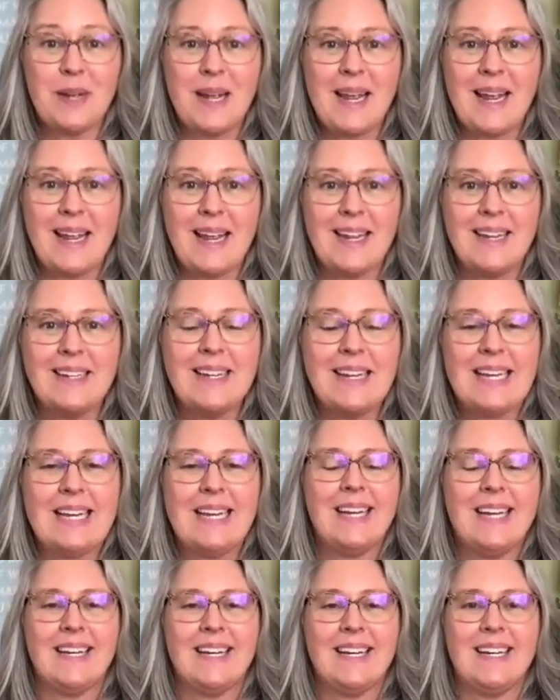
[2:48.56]
pain
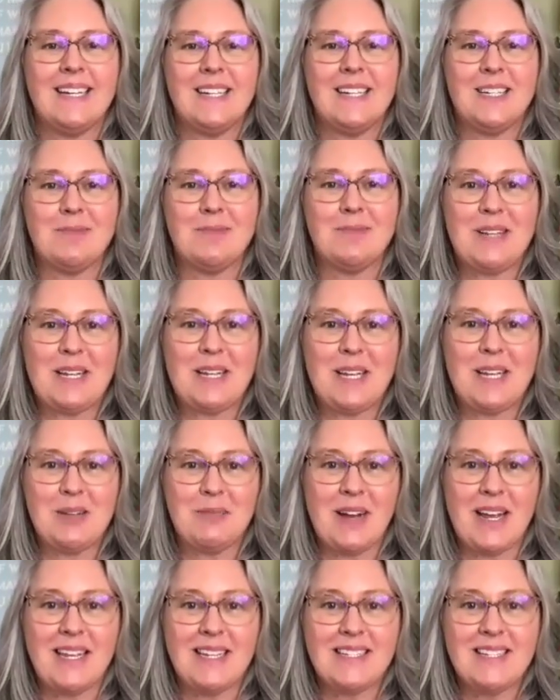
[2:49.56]
to get
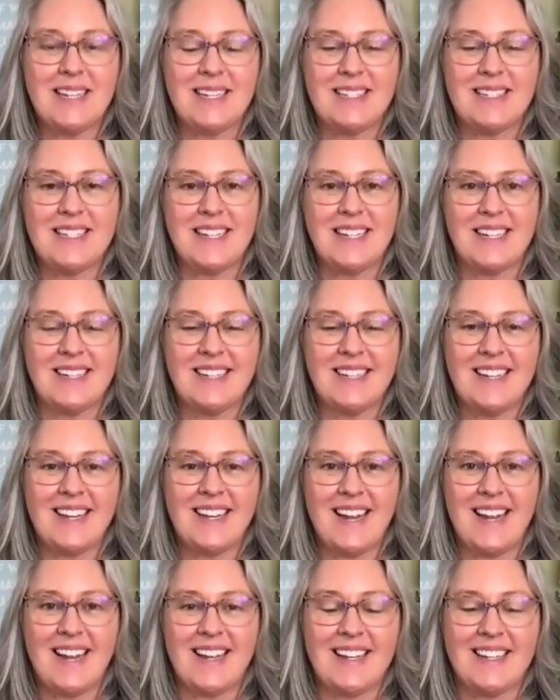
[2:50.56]
my attention.
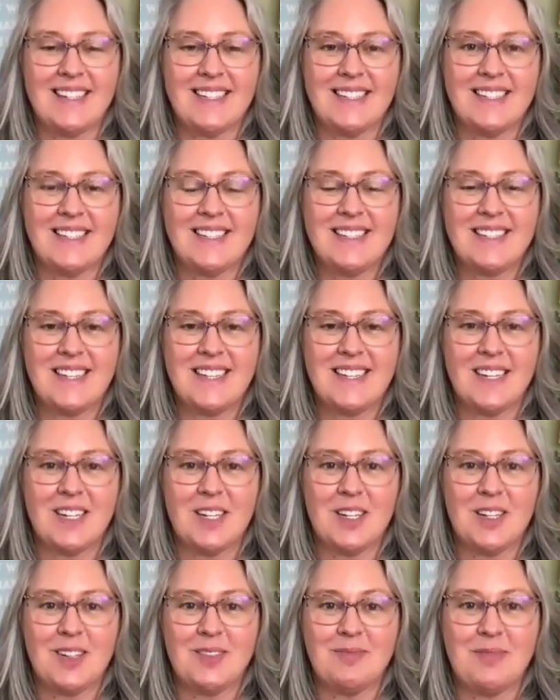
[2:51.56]
And
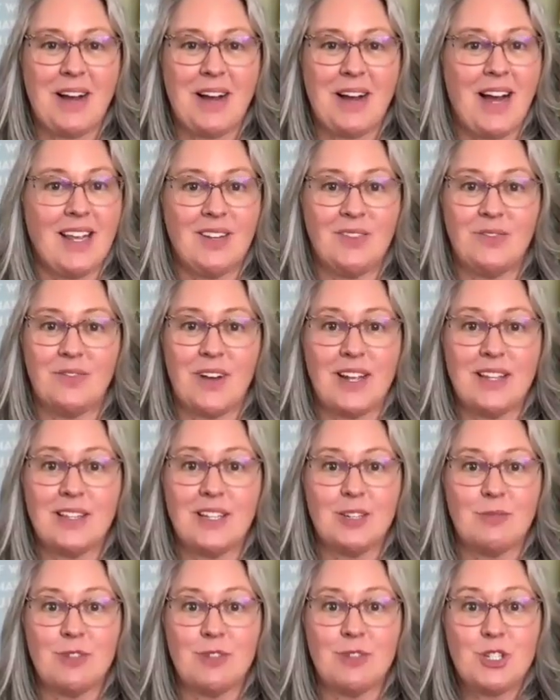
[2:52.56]
I invite
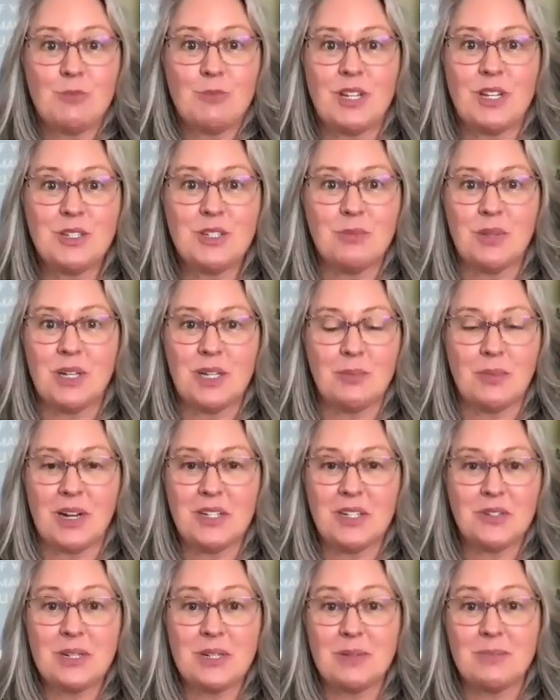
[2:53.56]
them to speak to me in
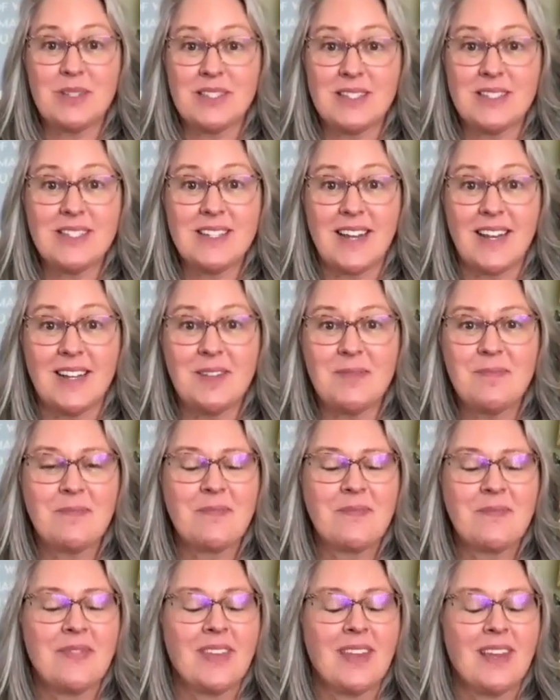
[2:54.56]
my dreams instead.
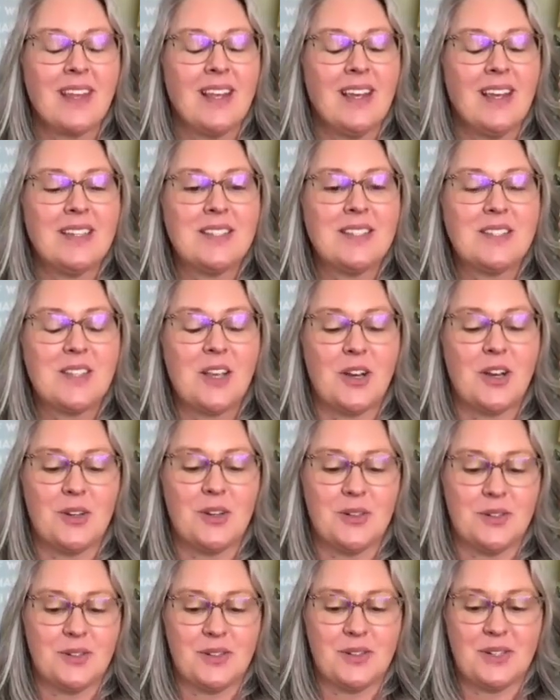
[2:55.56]

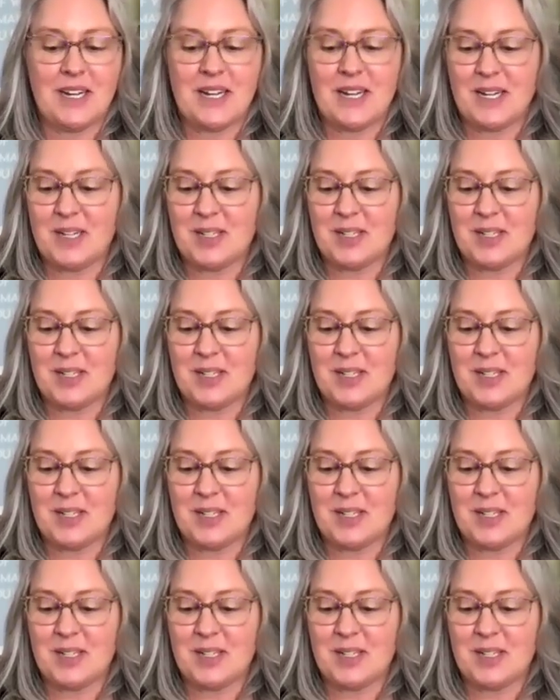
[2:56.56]
So,